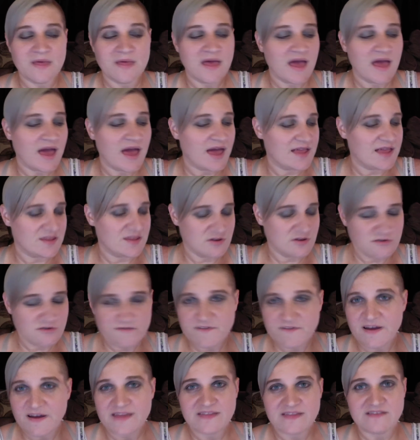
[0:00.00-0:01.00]
and you
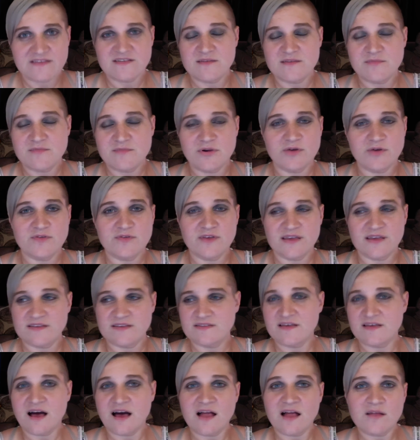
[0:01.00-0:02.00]
find that GENEPRO
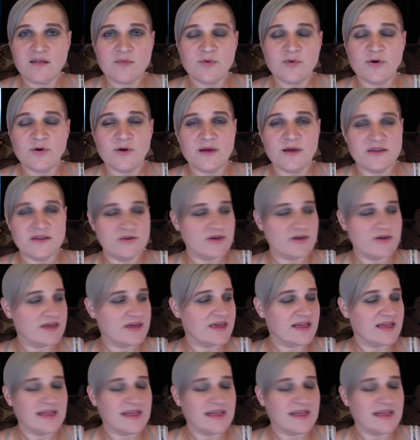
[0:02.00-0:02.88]
tastes tolerable and you can get